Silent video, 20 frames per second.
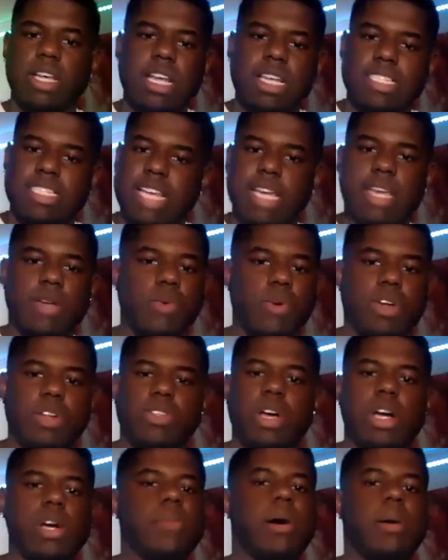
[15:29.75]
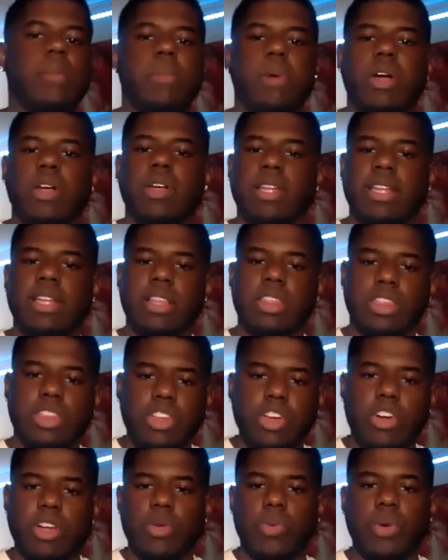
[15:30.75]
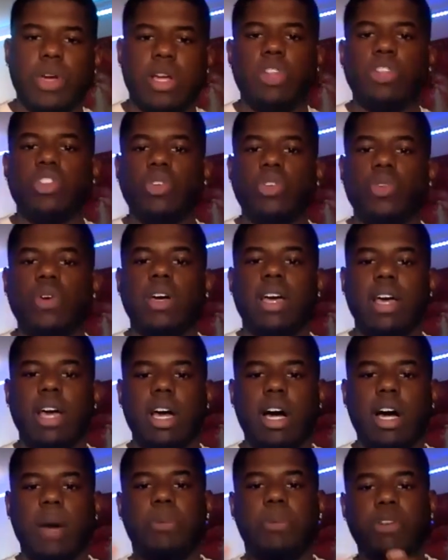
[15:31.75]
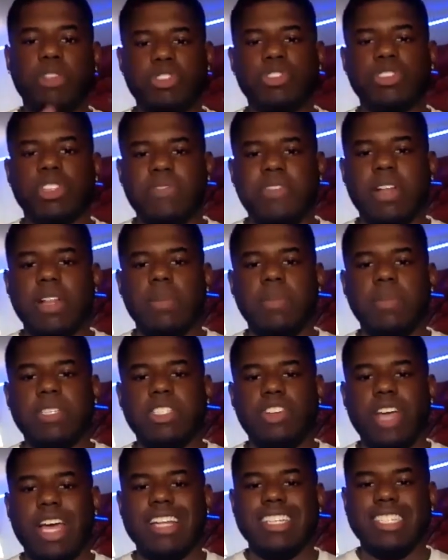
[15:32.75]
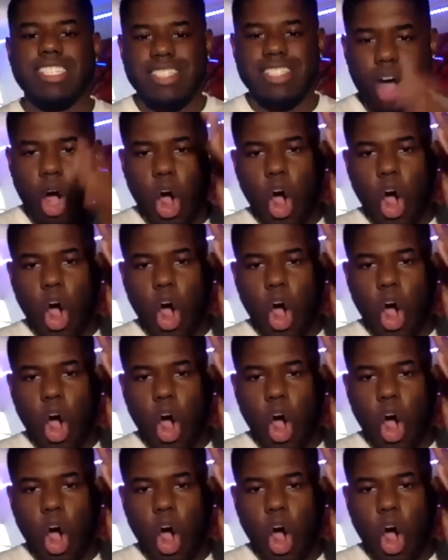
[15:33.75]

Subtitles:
Second, we're going to talk about marketing. Third, we're going to do personal development strategies,